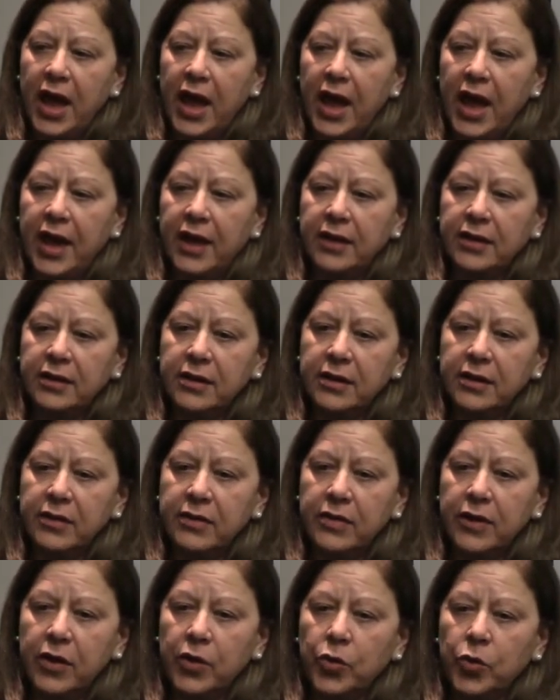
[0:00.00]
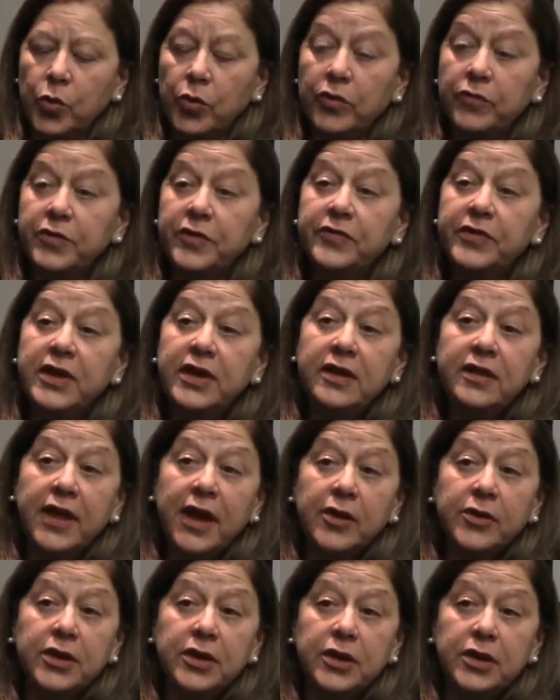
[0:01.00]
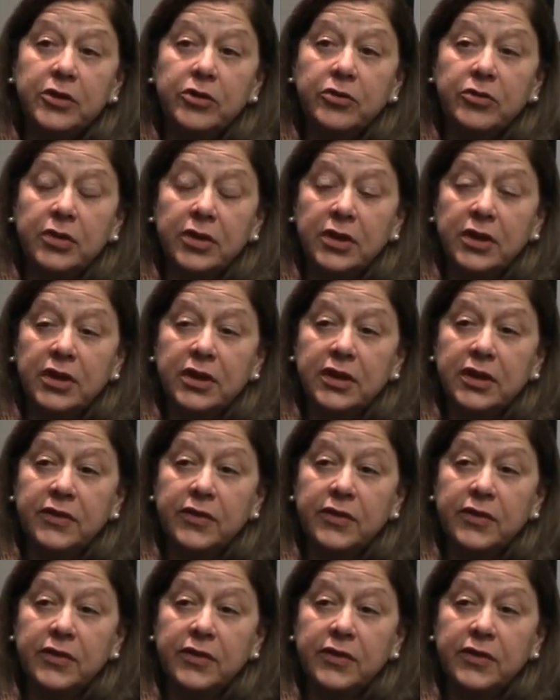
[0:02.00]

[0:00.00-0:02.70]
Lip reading: And there were 15,000 students